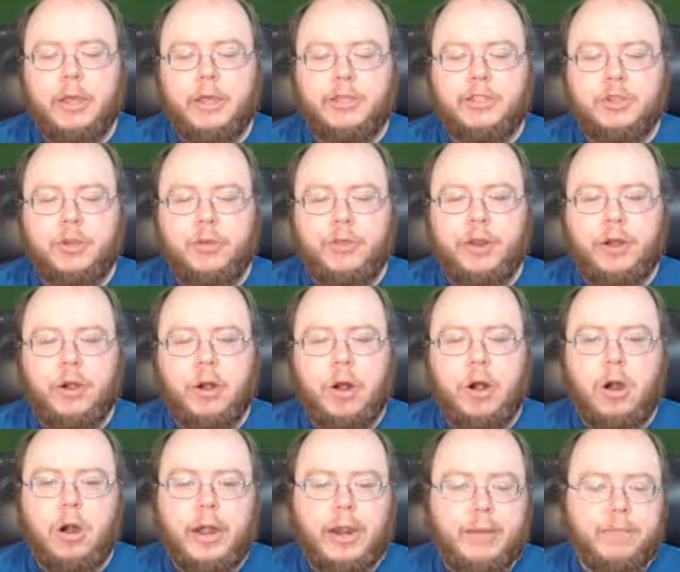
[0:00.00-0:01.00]
So there
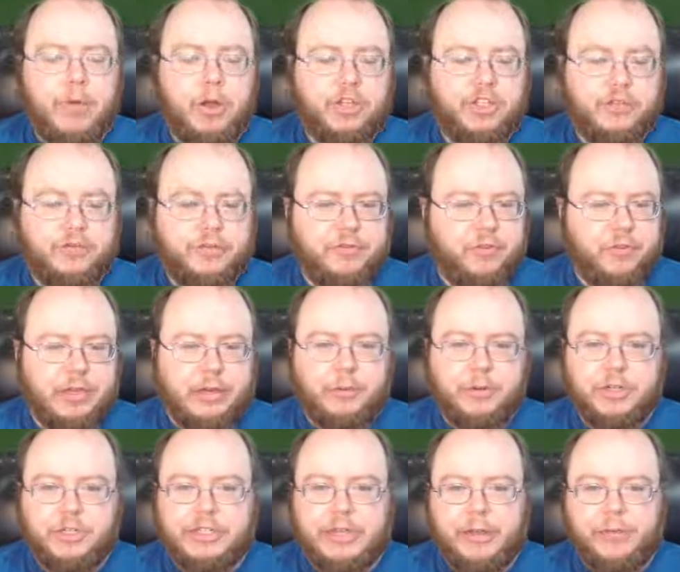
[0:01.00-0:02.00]
are a bunch of different
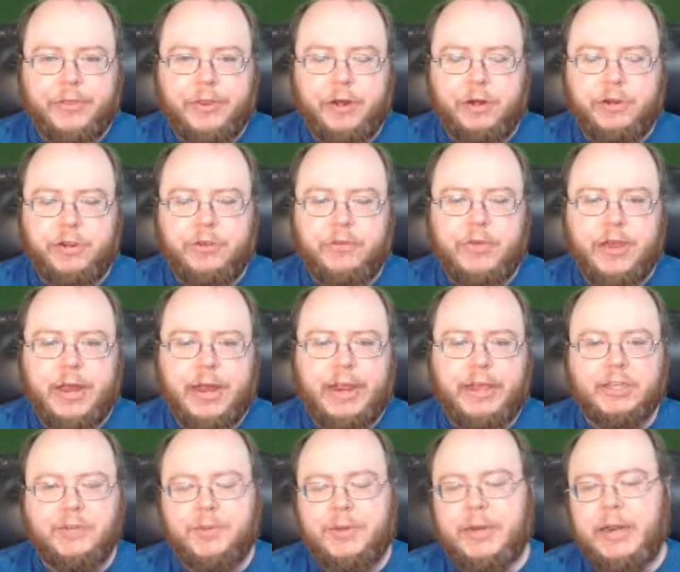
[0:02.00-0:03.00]
languages out there. You've got
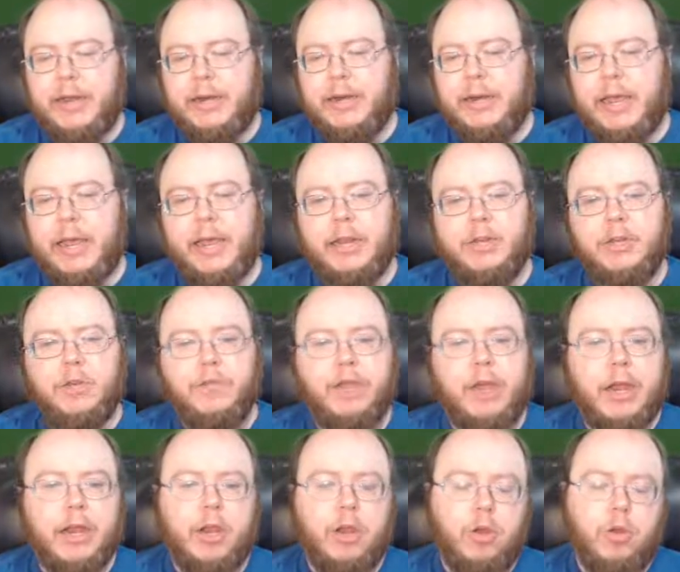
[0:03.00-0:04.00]
ASP.NET, you've
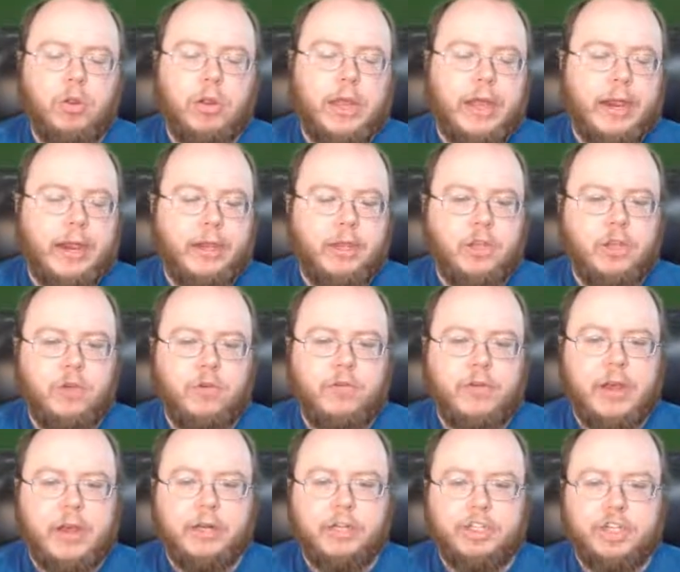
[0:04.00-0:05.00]
got Golang, you've
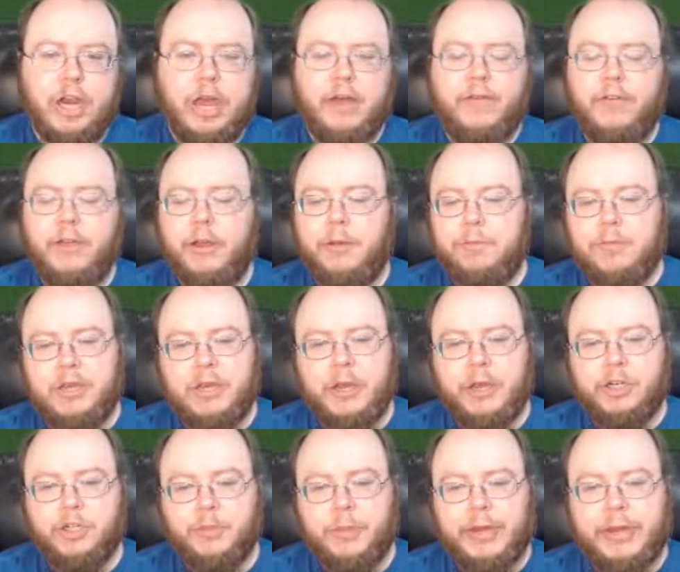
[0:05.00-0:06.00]
got Java,
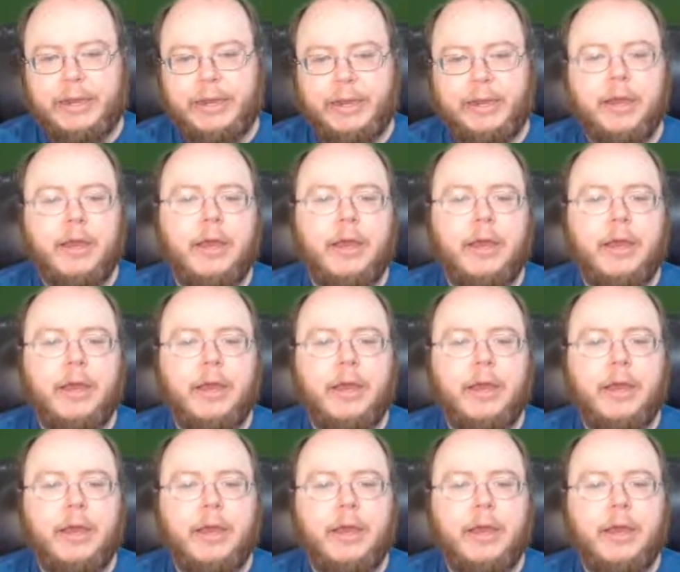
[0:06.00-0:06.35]
PHP,